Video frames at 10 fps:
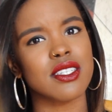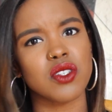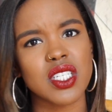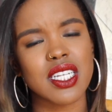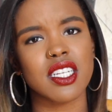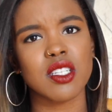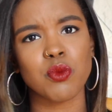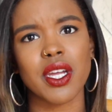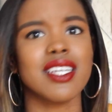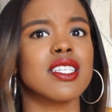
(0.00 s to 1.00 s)
dewy setting
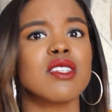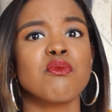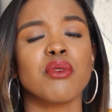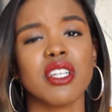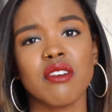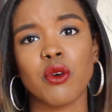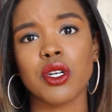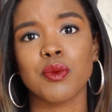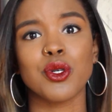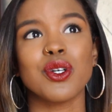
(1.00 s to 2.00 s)
spray is pretty
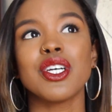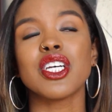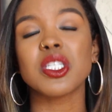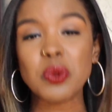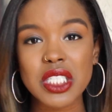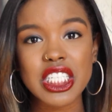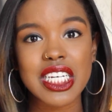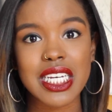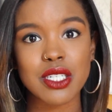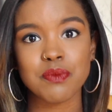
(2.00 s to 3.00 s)
affordable. It's really
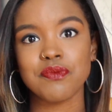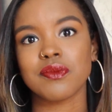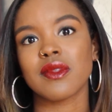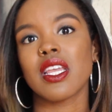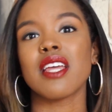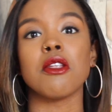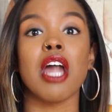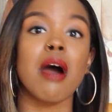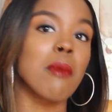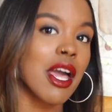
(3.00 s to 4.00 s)
good.
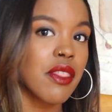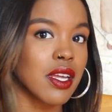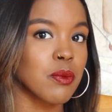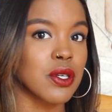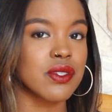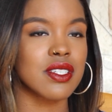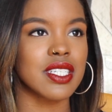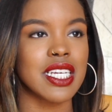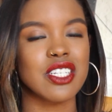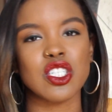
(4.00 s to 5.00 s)
Not my thing
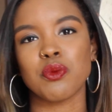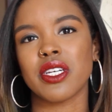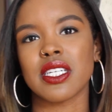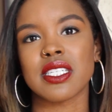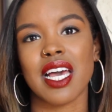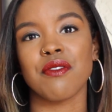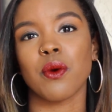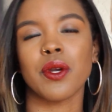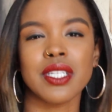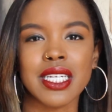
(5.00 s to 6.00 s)
personally, just because I have
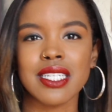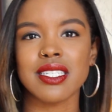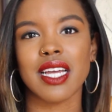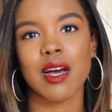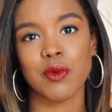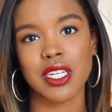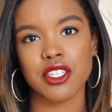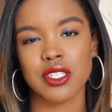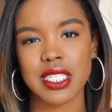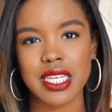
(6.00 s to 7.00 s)
oily to
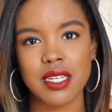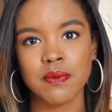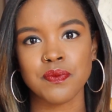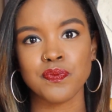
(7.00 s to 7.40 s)
combination skin.